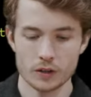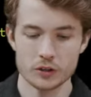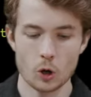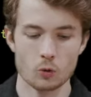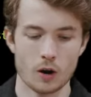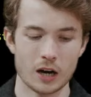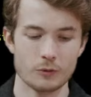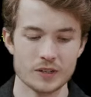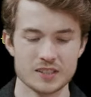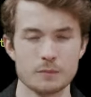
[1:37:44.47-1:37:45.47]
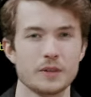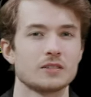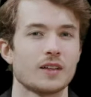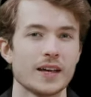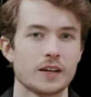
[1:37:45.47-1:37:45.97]
could go wrong if we did
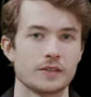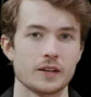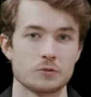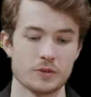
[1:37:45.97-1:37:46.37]
something like this,